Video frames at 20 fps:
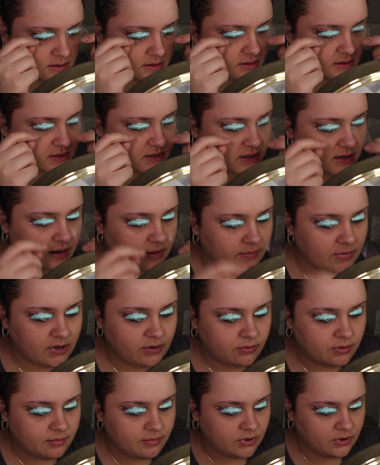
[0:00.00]
So now I'm gonna
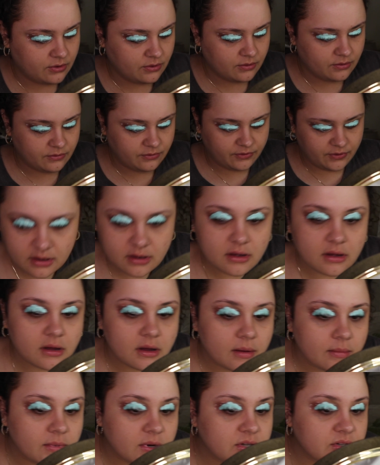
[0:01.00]
remove,
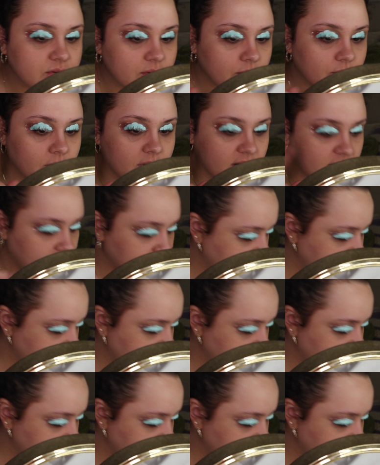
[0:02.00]
I'm gonna do it one at a